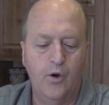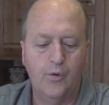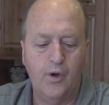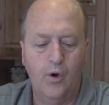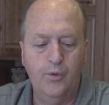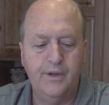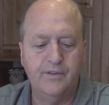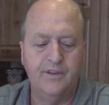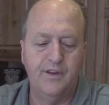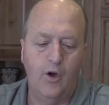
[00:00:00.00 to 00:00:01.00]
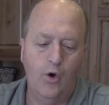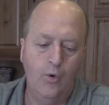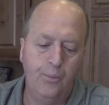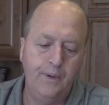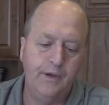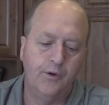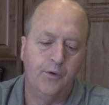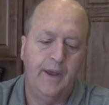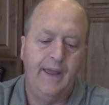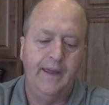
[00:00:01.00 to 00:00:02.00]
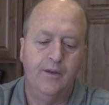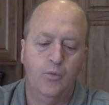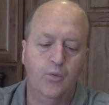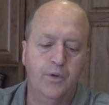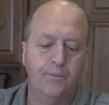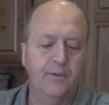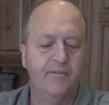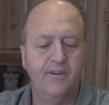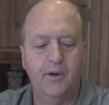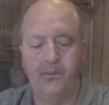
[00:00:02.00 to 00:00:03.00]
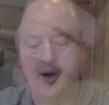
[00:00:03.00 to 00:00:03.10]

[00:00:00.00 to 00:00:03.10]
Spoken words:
oak. Oak is an open grain wood, been very